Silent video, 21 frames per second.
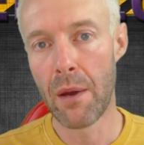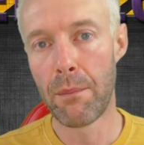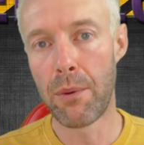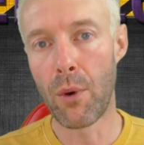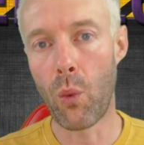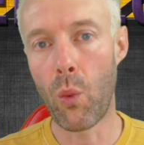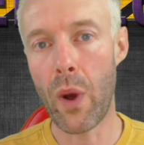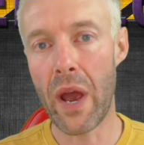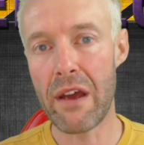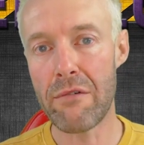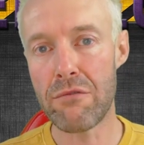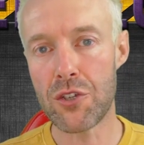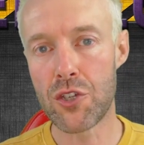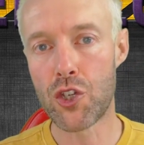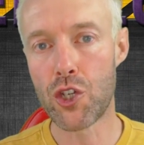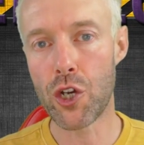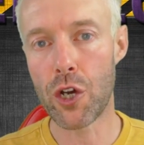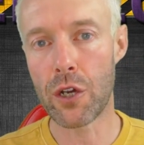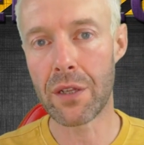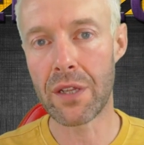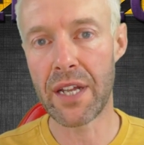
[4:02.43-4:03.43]
But whereas
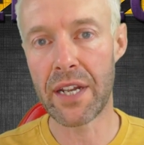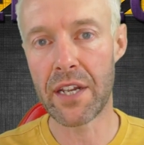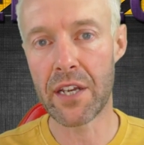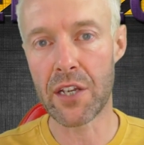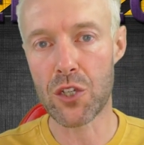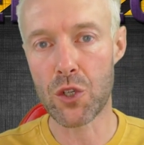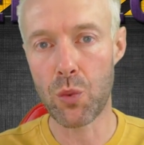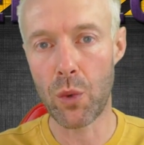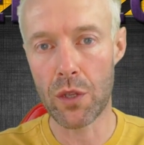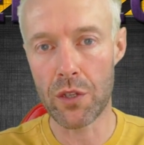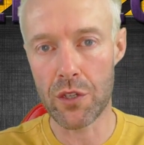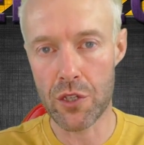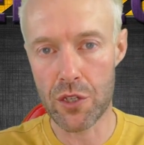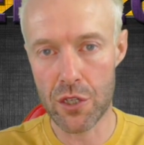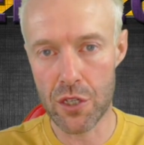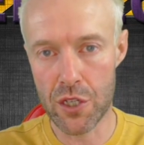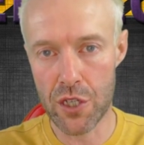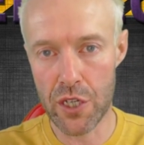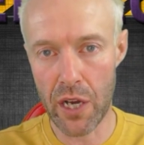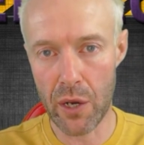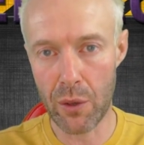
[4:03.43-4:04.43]
John Lennox wants
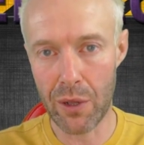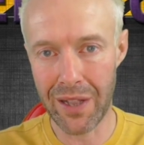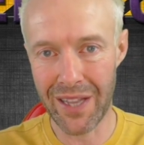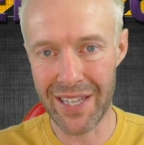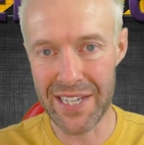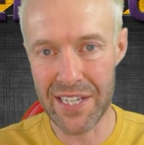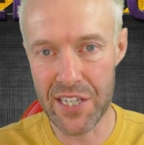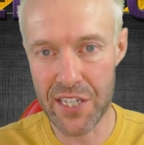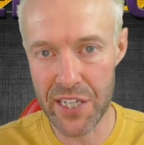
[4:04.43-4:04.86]
to totally